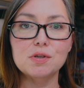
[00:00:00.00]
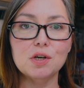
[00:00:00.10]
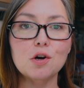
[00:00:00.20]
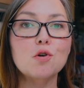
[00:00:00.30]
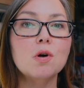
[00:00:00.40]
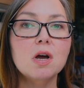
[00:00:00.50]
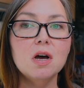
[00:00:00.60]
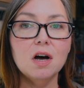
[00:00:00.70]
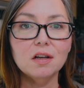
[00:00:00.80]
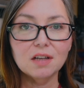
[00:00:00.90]
So
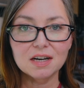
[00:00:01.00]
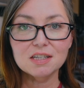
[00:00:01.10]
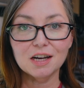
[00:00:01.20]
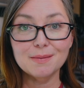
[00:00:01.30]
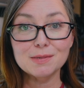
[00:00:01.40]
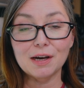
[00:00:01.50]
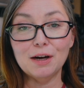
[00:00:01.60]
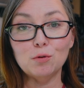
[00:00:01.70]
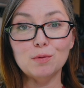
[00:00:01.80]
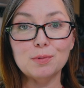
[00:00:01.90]
a lot of times
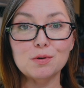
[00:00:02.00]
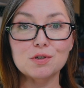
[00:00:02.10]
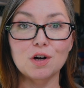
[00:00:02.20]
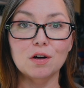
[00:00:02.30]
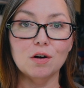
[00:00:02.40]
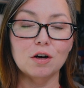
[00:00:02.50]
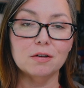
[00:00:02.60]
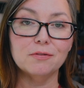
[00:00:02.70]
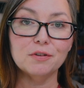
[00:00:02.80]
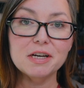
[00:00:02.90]
I will boondock
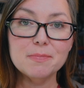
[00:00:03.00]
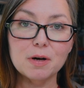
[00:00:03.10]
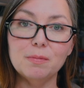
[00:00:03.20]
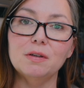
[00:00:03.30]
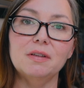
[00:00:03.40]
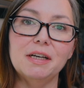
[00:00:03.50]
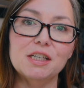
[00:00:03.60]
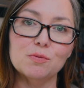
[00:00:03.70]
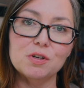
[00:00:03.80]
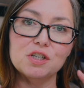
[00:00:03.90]
on free public
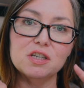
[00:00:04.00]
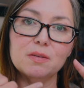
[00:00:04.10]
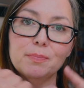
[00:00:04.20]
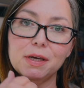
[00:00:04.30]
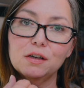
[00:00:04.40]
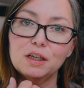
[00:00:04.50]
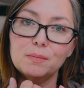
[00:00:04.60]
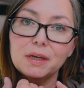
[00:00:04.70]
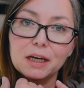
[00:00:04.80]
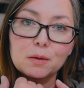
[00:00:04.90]
lands, which is
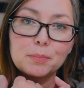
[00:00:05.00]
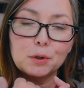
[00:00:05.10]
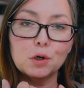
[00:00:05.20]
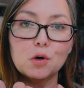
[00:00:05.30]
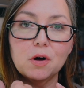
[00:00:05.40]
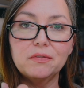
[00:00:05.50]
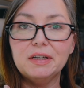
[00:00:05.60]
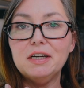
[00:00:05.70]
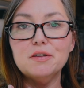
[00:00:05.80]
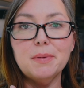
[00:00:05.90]
BLM land, Bureau of
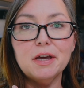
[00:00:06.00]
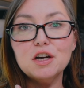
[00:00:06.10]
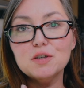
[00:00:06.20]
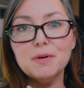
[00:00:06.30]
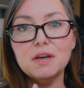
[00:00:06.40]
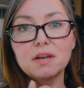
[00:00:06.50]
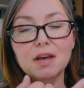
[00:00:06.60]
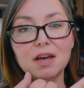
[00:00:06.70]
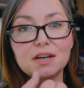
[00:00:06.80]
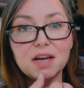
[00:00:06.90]
Land Management,
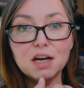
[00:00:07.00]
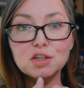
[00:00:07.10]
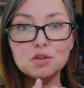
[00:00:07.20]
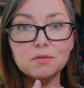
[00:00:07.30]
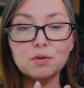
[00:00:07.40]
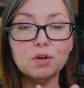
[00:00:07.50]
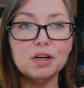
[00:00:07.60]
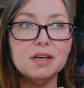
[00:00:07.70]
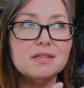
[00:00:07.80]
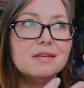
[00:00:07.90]
national
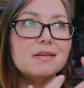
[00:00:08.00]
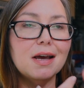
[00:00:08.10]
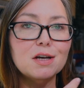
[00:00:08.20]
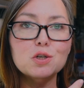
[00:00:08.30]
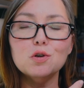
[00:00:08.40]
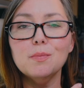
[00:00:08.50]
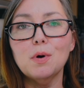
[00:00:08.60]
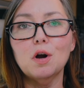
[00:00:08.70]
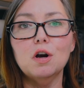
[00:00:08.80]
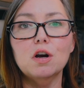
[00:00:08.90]
forests, national
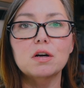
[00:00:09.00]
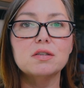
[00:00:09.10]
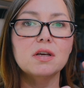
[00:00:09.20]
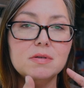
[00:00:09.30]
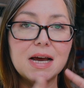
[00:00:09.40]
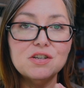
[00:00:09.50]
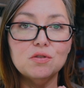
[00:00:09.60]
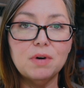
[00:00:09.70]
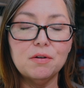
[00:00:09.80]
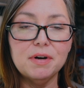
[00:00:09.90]
parks,
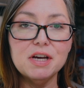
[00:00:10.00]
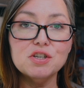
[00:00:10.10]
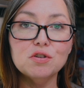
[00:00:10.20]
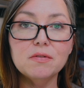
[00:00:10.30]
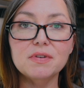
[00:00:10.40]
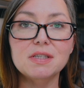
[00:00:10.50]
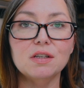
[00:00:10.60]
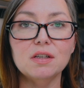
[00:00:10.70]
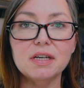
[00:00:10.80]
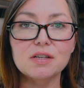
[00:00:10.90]
national recreational
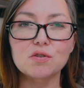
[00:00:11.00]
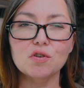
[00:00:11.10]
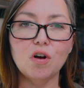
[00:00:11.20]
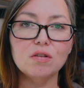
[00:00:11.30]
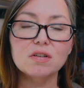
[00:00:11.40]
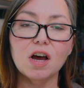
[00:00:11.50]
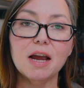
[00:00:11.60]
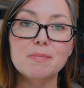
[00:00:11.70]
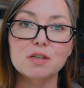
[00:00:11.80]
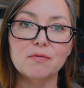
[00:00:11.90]
facilities. There's all
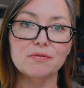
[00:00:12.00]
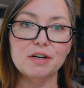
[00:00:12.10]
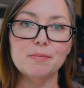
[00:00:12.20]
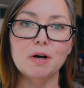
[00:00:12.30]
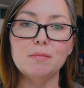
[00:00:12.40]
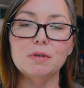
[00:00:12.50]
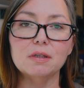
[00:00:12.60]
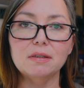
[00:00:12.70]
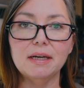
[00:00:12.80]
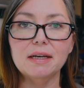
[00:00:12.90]
types of free
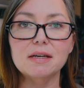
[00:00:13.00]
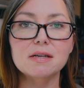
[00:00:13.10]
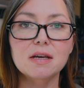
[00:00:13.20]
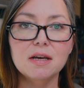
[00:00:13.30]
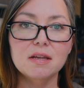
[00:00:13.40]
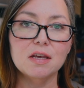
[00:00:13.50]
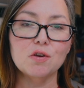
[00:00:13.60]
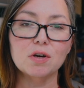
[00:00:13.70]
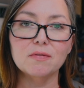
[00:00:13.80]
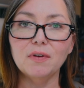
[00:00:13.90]
public land that
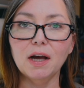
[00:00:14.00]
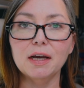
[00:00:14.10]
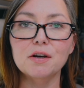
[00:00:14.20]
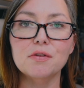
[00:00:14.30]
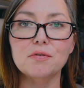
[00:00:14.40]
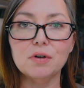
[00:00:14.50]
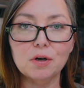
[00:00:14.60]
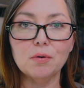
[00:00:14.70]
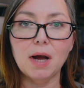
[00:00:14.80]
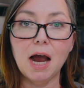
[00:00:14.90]
you can find
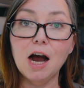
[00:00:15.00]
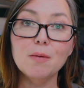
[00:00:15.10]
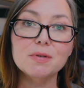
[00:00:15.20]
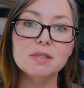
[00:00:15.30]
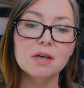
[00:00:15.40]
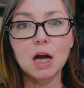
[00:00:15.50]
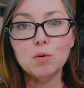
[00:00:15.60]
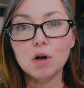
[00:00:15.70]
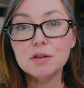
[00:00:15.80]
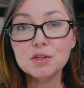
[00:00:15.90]
through apps. I
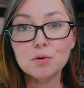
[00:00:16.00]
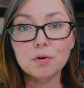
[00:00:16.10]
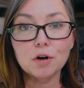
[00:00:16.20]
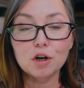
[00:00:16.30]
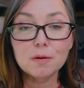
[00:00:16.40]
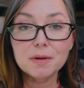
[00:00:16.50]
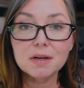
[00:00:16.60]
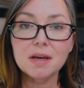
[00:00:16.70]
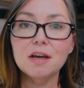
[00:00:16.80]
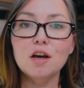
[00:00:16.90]
will also
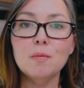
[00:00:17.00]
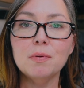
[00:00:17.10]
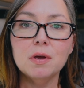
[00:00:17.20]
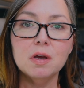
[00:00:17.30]
urban camp.